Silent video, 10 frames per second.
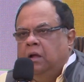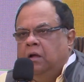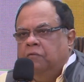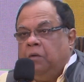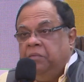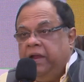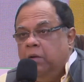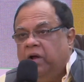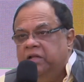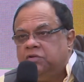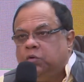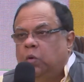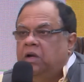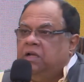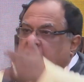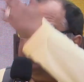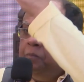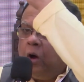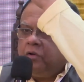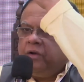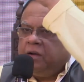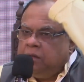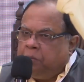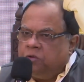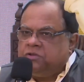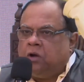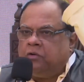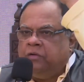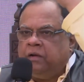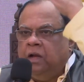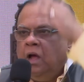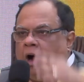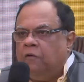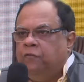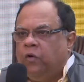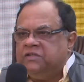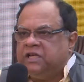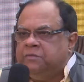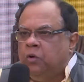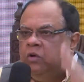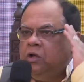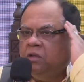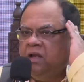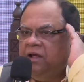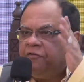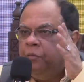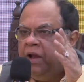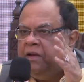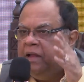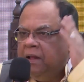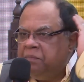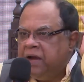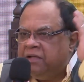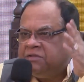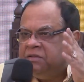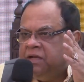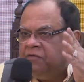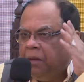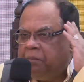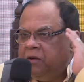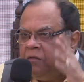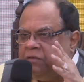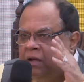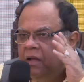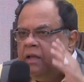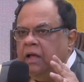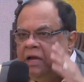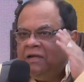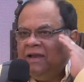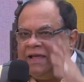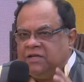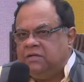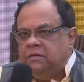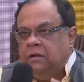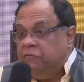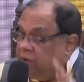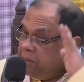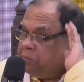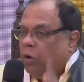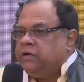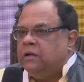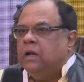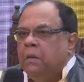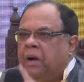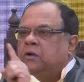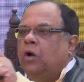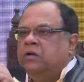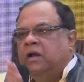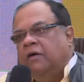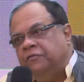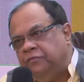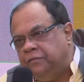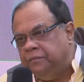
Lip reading: From day one in school to the doctorate and the postdoctorate, our focus has been only on the left brain, that is development of the intellect. Very important, but not enough.